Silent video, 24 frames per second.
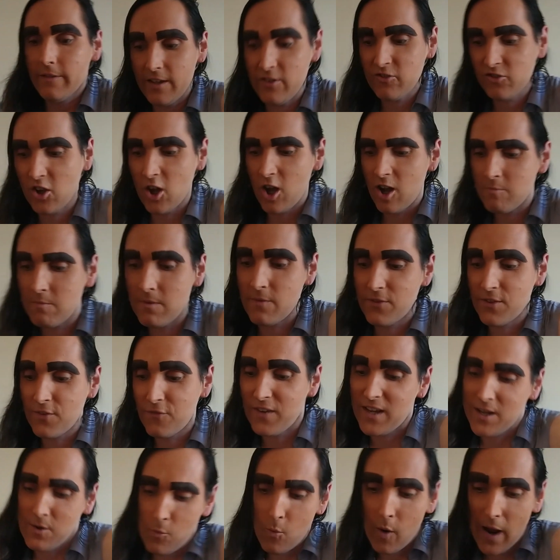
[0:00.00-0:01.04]
Let's get on with the
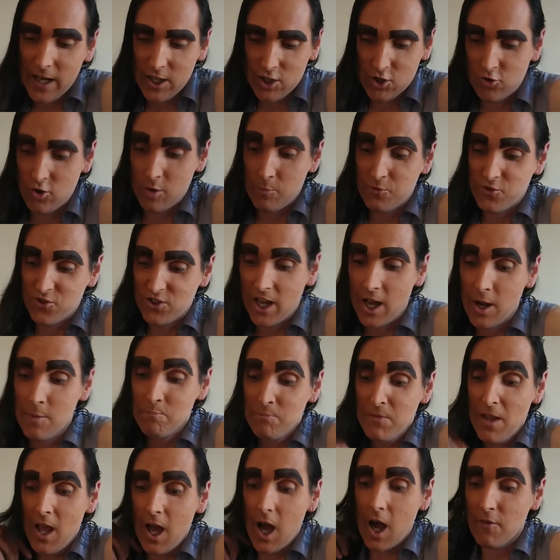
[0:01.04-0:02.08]
V wax strips now.
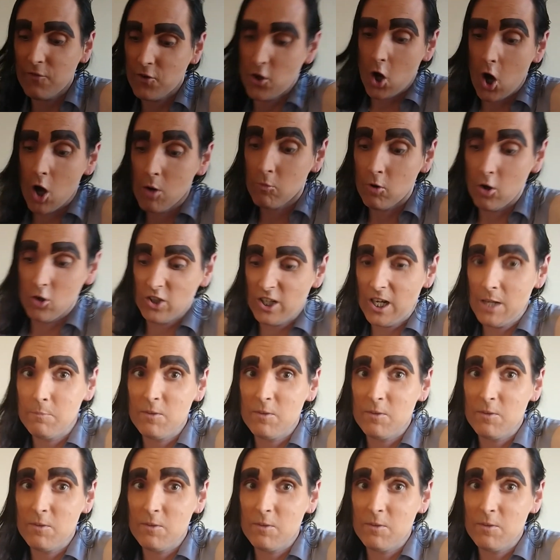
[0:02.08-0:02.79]
I've got them on.